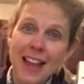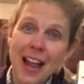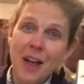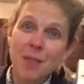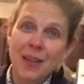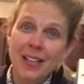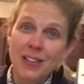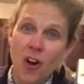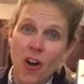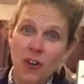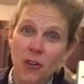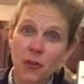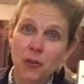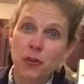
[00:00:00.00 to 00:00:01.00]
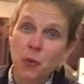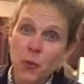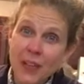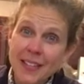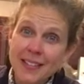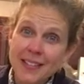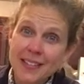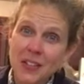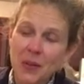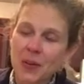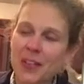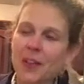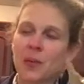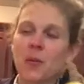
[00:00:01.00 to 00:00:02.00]
Dan McDonald twist to
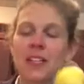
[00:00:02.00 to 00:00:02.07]
it,